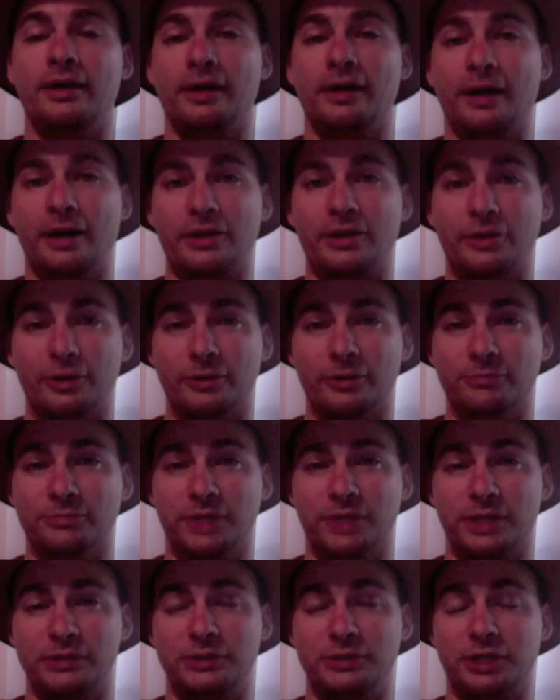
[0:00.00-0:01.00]
Hi there,
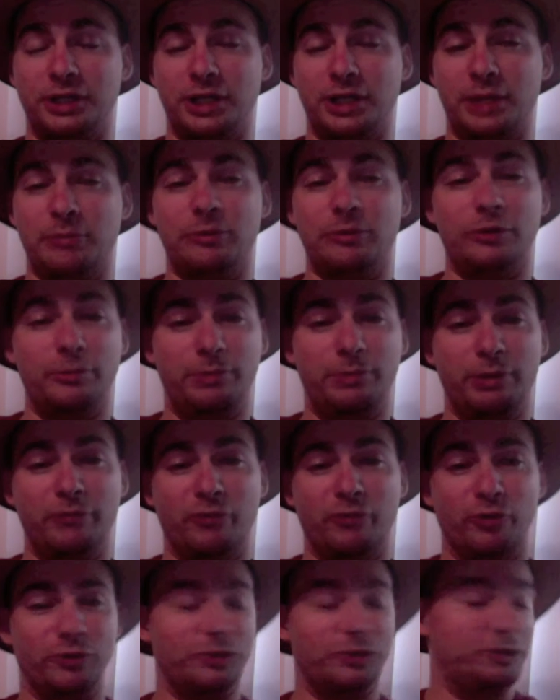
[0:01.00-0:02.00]
I'm John Hummel, the Beer
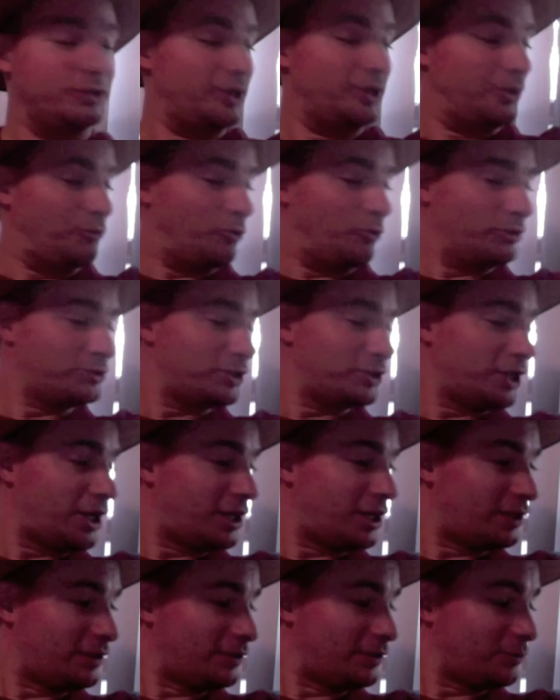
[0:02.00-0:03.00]
Virgin, and once
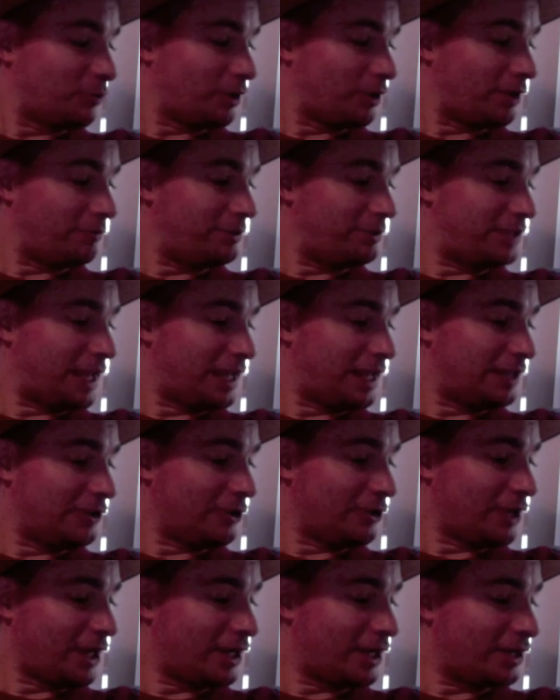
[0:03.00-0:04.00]
again we're going to be taking a
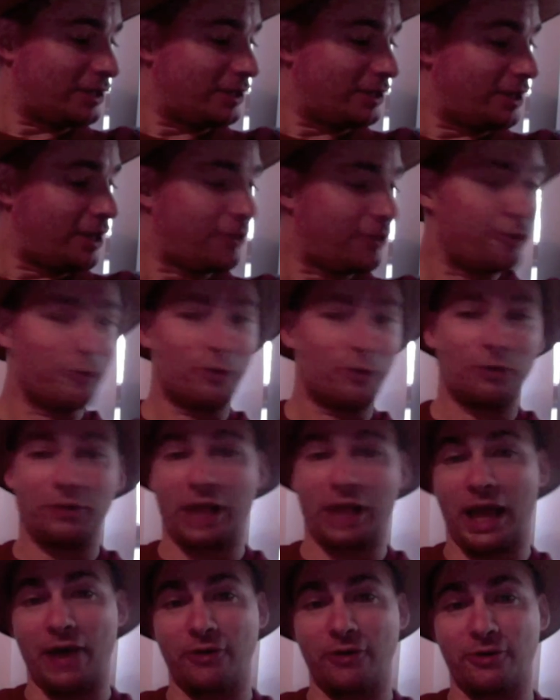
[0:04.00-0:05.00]
look at another
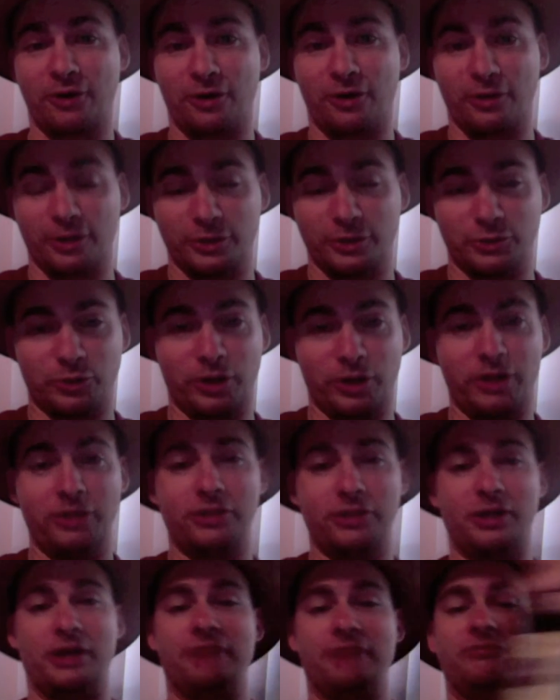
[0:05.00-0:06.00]
alcoholic drink that I've